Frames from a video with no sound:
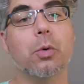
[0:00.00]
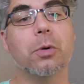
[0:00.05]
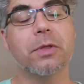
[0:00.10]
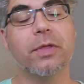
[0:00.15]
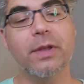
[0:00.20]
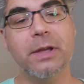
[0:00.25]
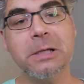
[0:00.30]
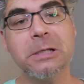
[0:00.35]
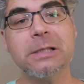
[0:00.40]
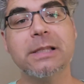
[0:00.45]
or
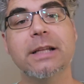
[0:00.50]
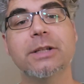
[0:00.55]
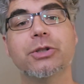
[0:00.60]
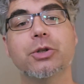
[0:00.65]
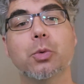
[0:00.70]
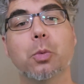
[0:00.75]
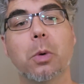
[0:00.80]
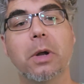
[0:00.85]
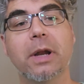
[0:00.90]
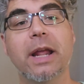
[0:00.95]
things that
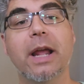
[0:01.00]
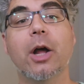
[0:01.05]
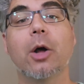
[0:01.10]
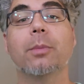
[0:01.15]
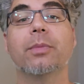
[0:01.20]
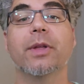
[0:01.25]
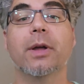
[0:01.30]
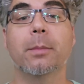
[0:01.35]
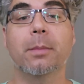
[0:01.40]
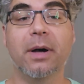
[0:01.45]
you want to
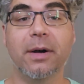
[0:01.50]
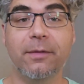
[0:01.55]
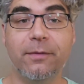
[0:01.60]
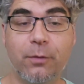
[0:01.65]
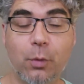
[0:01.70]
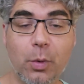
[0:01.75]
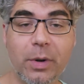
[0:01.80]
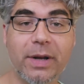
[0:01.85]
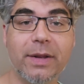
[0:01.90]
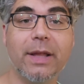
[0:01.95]
help them
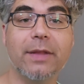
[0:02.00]
avoid,